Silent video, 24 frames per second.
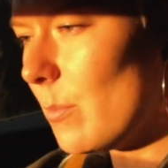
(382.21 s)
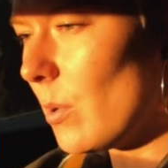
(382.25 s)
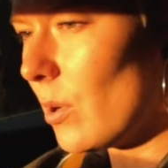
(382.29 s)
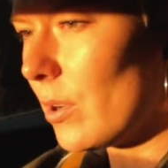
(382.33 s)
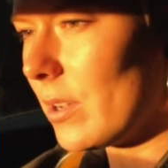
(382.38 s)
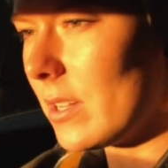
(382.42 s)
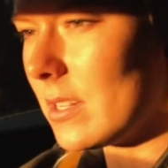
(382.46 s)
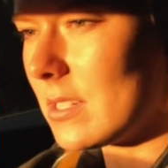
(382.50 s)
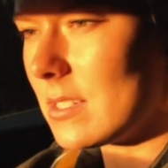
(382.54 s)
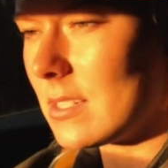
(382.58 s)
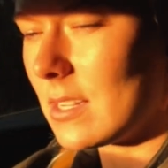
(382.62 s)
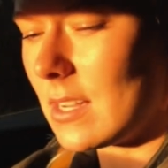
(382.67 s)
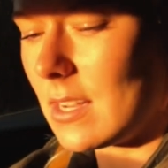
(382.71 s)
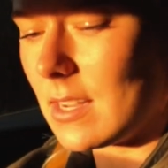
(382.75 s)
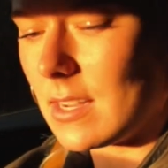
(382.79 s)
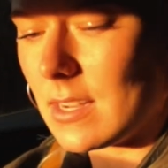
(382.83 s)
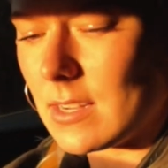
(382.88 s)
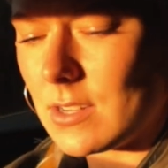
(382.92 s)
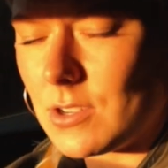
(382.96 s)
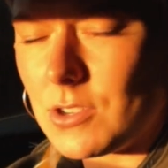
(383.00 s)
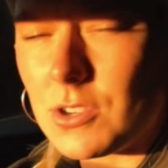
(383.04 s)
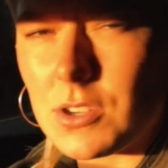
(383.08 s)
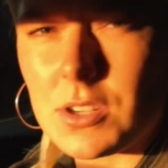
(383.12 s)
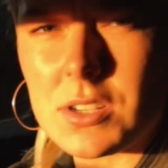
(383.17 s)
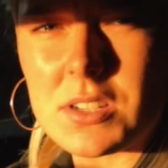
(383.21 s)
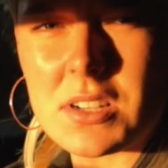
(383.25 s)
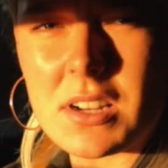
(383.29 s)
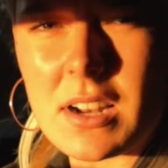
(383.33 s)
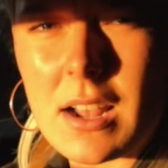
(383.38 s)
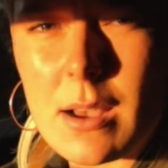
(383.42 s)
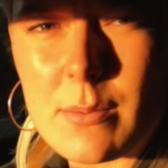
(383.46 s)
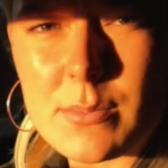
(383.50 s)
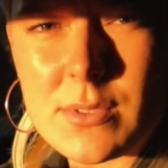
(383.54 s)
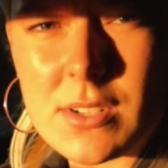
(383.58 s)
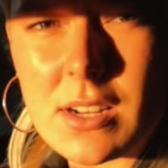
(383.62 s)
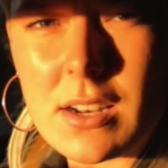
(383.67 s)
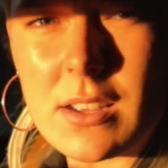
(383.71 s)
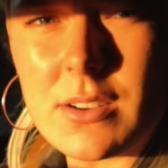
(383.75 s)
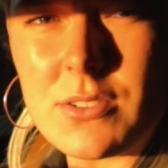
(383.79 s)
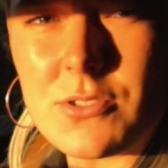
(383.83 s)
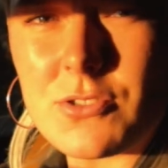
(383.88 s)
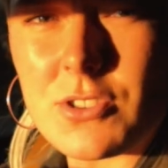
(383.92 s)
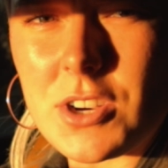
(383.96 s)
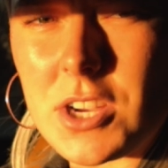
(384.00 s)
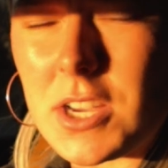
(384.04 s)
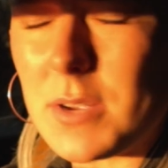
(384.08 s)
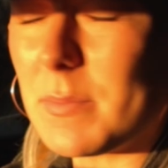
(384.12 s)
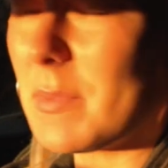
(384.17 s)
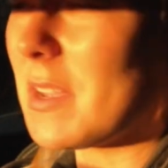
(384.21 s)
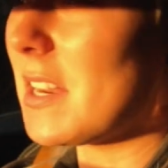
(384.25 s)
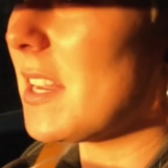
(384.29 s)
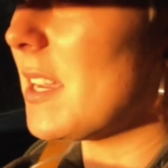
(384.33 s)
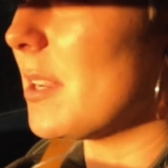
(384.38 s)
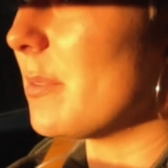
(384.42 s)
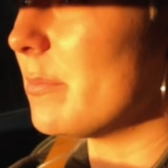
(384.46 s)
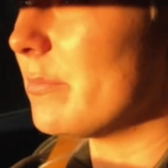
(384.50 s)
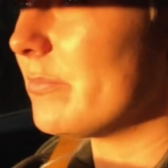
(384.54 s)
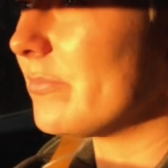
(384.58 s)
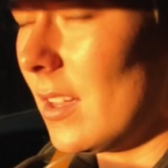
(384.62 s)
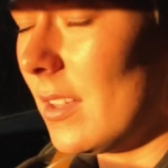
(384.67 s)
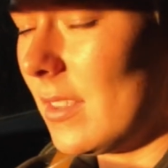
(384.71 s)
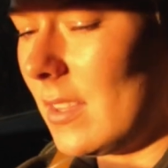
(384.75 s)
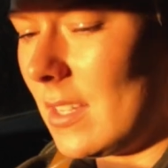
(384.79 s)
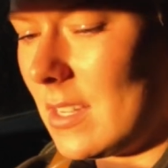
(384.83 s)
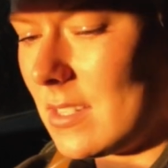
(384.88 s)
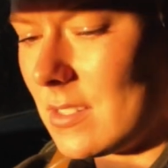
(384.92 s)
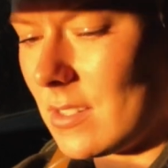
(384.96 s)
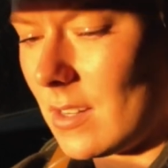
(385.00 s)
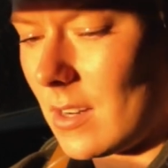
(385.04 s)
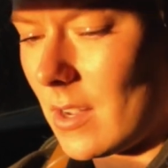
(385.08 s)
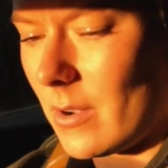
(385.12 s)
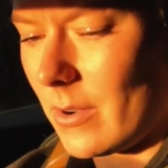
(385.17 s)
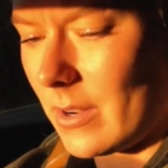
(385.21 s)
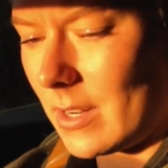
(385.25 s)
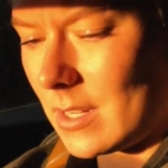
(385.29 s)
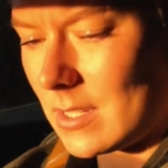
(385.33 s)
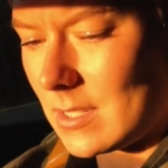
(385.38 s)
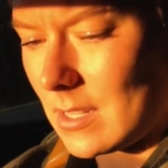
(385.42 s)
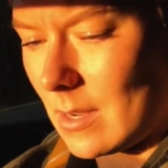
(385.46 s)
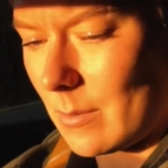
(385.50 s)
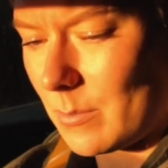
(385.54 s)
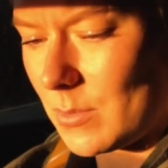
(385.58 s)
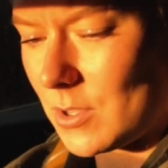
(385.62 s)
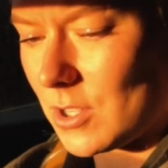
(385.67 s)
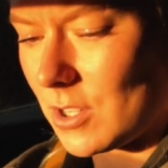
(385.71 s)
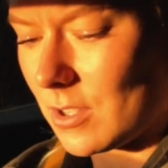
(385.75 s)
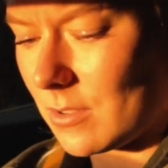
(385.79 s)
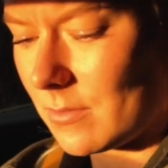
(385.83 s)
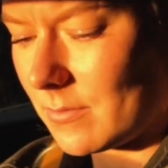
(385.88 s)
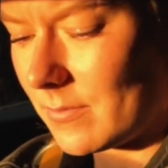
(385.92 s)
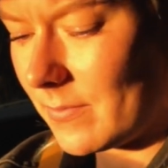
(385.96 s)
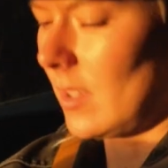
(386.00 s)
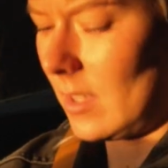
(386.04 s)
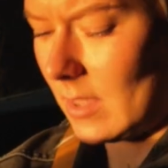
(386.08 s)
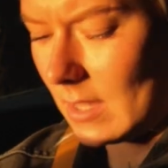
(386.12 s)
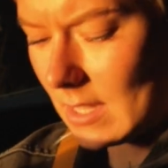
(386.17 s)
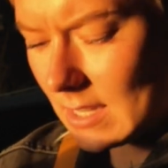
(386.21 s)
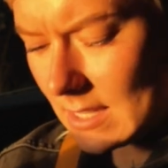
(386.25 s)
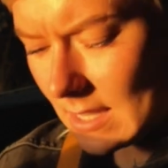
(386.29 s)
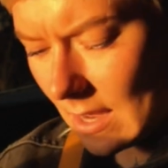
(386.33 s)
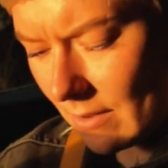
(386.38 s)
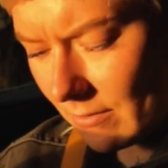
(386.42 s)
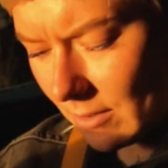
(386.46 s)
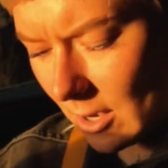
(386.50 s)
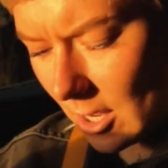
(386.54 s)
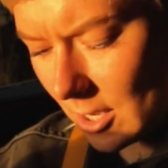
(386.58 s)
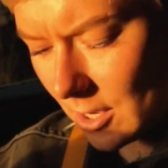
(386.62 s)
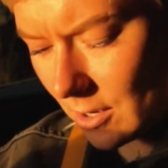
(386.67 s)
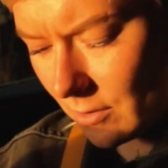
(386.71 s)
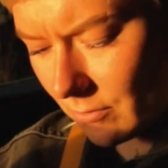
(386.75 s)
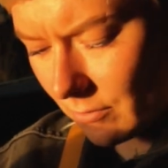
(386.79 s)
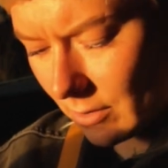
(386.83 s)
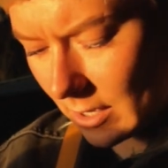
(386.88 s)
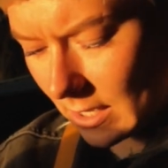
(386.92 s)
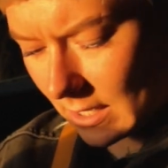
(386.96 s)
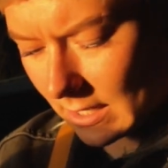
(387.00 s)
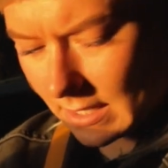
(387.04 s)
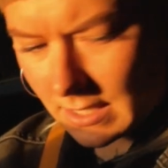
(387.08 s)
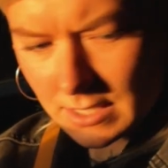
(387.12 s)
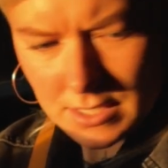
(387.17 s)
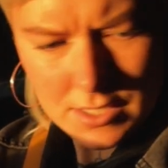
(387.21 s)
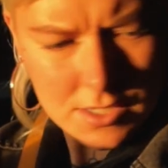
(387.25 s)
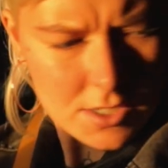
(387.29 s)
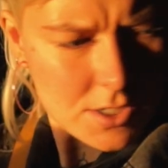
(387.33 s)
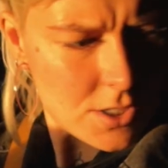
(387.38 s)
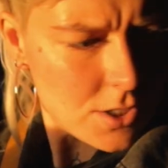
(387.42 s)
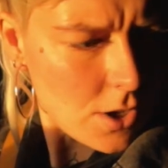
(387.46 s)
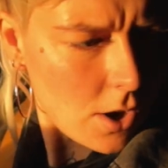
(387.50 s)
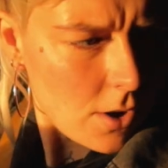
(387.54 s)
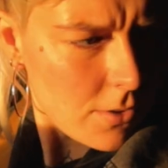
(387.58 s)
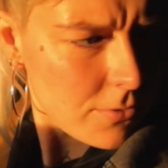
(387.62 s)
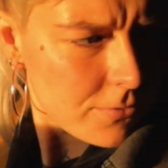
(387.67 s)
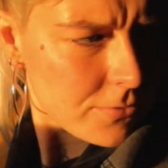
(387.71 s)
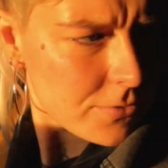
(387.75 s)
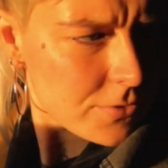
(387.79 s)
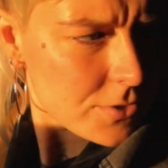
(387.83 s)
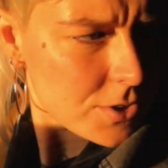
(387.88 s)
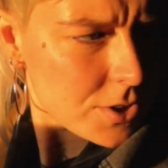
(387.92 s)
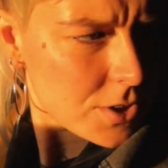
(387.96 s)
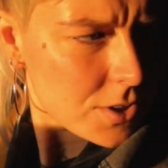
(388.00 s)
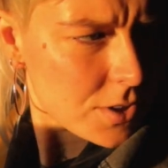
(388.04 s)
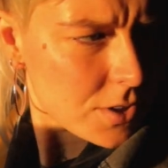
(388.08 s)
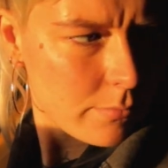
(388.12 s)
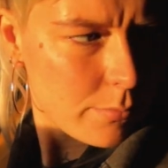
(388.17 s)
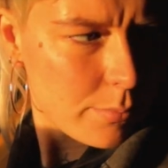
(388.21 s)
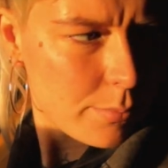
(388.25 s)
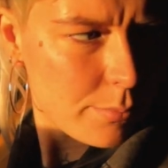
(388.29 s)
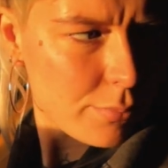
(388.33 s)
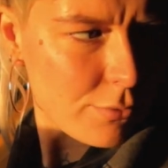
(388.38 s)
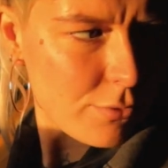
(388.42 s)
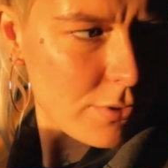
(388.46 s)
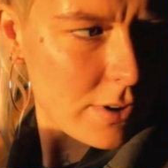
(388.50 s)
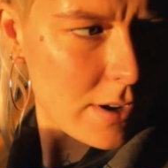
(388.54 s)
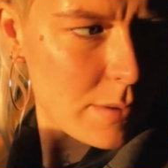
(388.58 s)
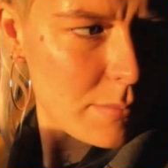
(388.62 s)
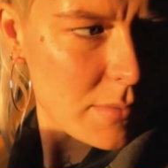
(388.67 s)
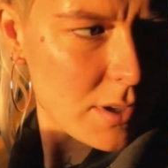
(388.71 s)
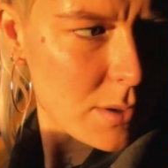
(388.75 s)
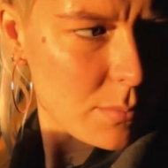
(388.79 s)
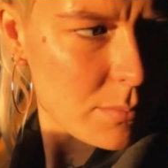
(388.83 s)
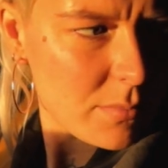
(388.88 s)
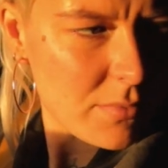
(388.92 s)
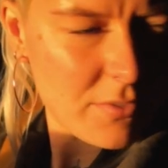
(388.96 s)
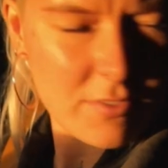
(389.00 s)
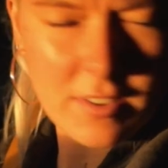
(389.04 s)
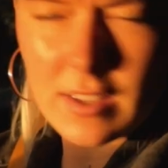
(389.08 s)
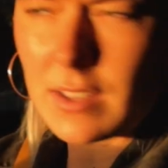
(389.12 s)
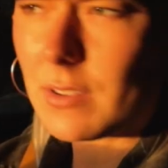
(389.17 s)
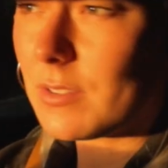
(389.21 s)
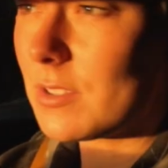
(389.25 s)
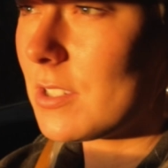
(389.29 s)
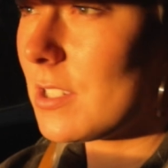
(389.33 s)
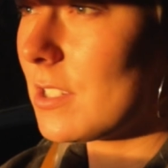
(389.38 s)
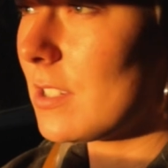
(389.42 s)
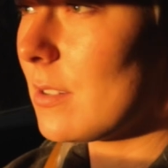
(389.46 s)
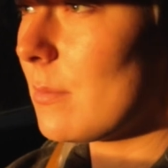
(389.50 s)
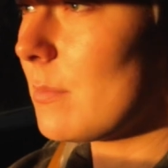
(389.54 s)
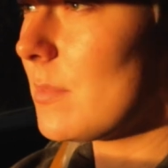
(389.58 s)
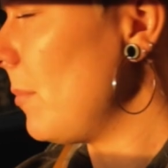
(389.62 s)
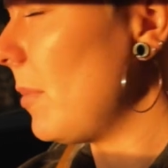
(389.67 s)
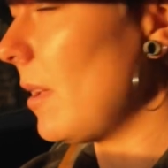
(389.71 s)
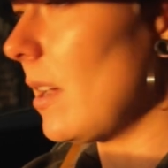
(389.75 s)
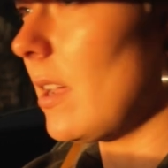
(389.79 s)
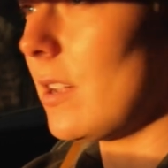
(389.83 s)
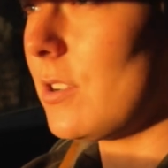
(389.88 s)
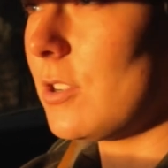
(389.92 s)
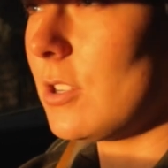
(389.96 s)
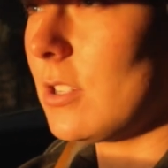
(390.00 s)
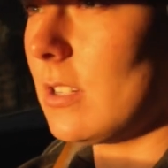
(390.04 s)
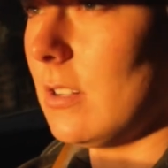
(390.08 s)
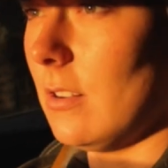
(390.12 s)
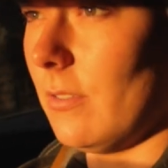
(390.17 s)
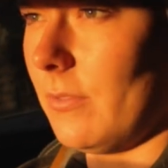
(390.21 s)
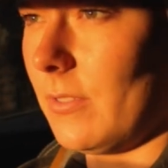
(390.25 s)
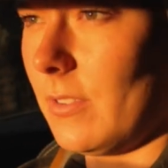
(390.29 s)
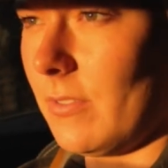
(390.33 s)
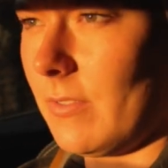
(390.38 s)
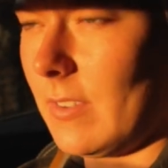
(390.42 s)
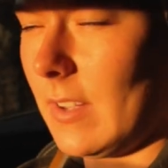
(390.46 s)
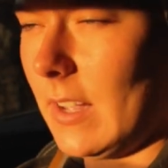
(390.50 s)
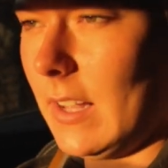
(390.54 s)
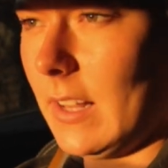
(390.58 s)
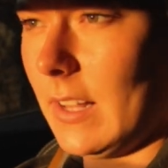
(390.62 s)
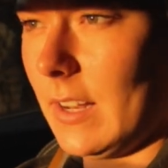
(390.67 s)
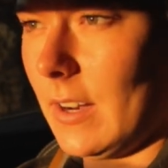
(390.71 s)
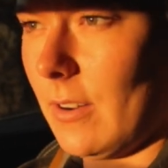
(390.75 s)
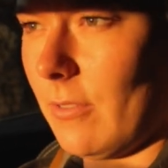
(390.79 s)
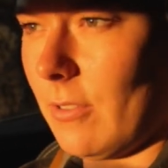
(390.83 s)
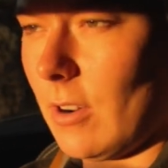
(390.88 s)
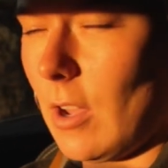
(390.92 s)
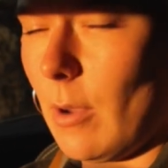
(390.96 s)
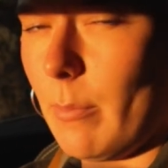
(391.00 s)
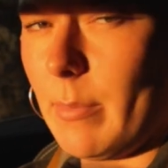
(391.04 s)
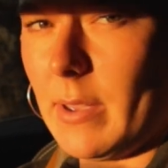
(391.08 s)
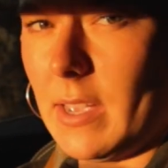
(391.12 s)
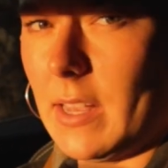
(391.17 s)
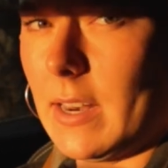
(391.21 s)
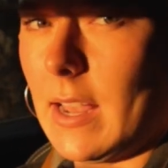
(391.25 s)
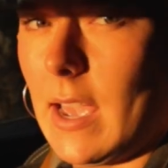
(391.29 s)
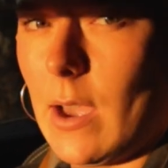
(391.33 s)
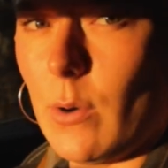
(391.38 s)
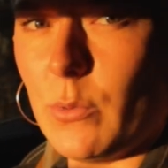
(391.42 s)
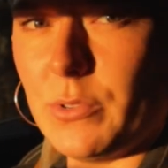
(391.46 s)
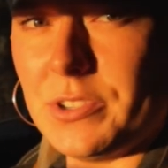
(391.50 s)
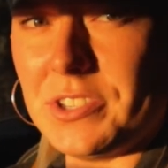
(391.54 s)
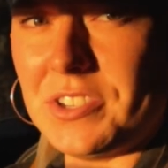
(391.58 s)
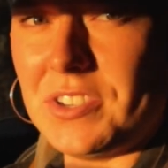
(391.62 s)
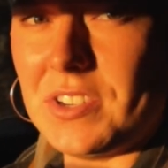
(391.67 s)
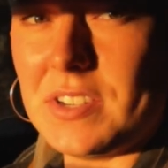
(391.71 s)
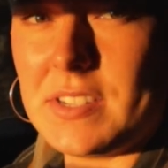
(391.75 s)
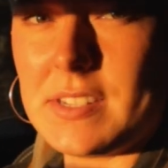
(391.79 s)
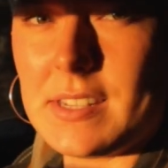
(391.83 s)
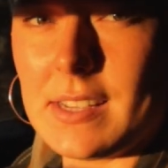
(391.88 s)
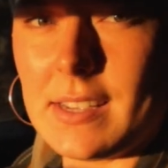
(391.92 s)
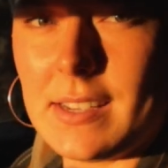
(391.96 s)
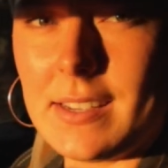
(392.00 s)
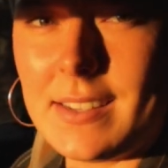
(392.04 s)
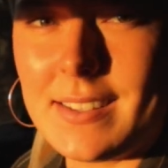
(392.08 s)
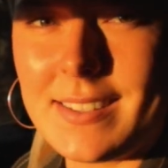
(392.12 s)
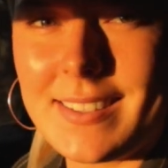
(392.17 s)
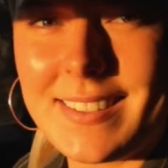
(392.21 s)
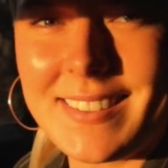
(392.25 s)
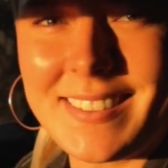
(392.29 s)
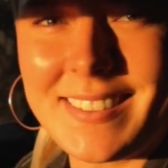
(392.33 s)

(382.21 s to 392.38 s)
bucket seat is just an absolute dream in it, and these are no exception. These have like a really soft, premium feel to them, but I just love the feeling of like being held in your seat.